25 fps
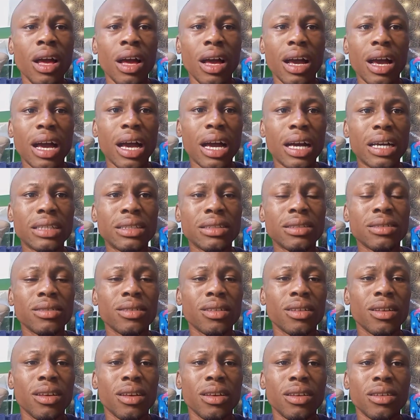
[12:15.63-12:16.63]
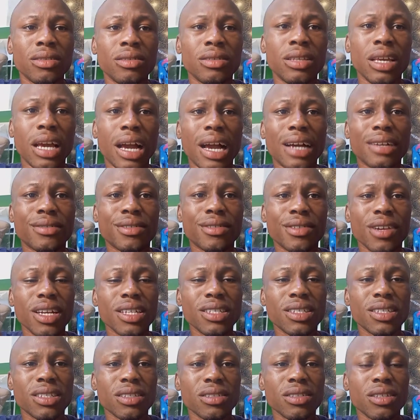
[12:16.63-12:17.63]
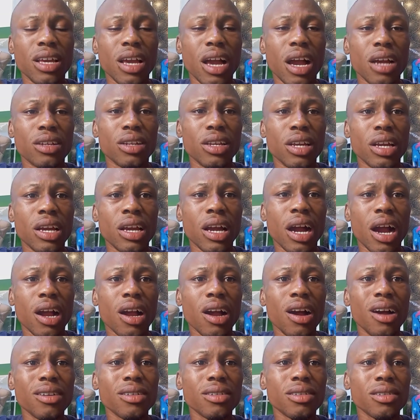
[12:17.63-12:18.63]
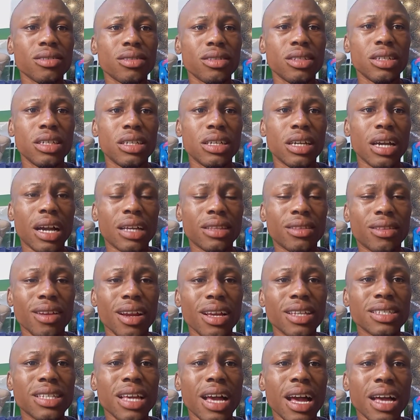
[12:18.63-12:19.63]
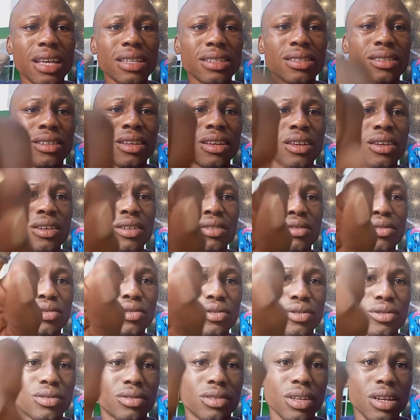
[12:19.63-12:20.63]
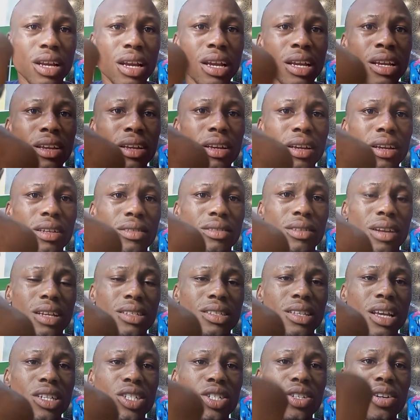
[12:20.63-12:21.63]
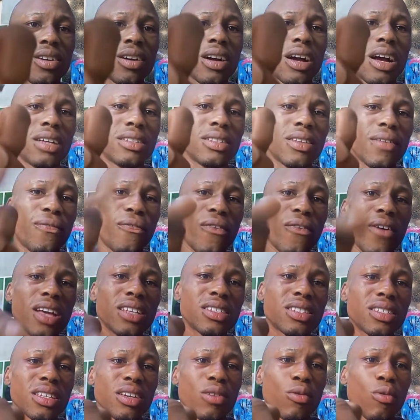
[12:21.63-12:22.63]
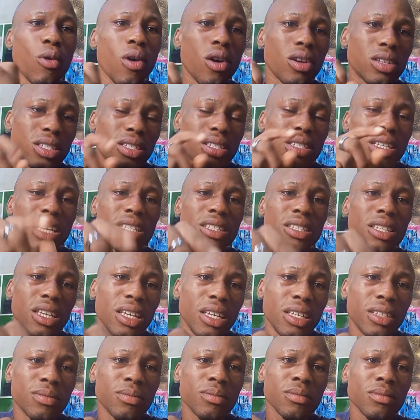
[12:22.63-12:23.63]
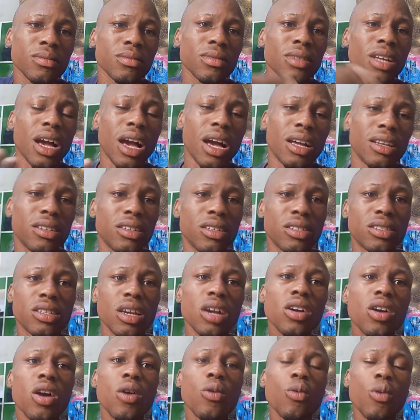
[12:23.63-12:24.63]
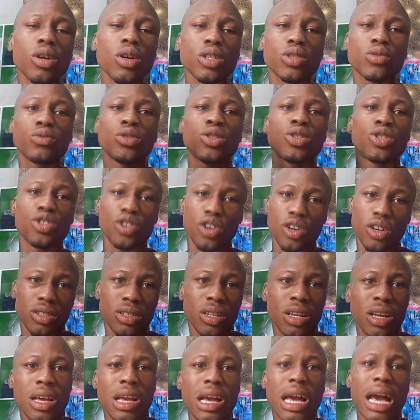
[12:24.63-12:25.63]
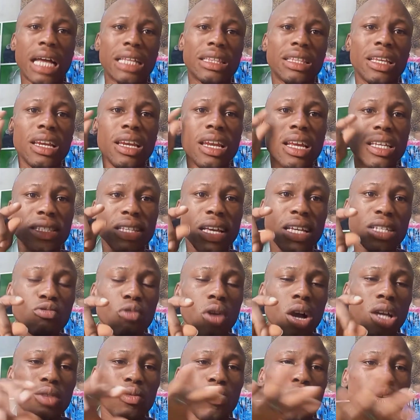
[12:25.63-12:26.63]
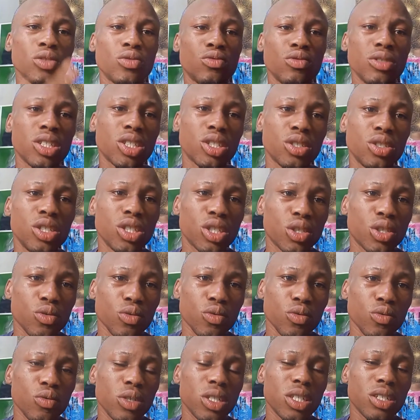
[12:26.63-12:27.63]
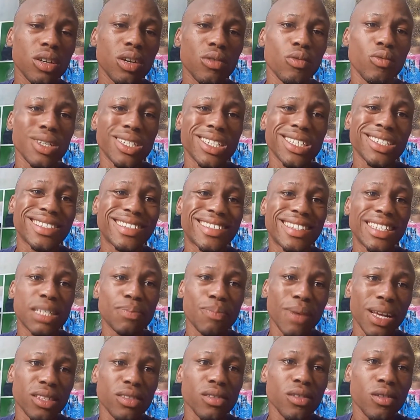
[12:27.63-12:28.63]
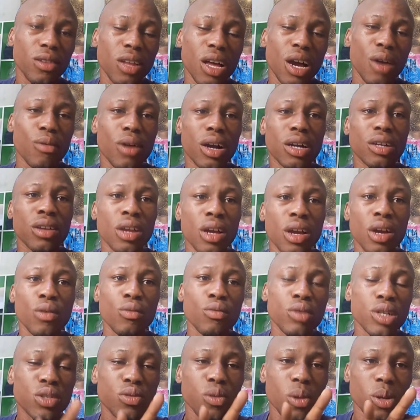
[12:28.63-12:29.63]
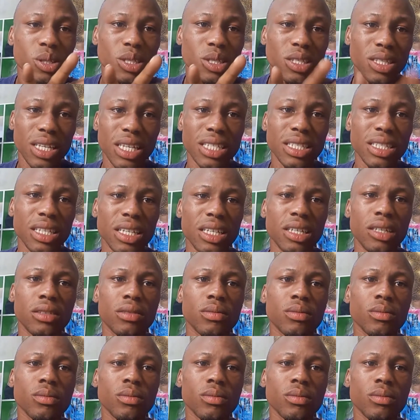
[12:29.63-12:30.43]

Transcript: And the address, the address has 3 transactions, and the first was sent in, and the second was withdrawn, and the latest one was which is this particular one, which was sent in.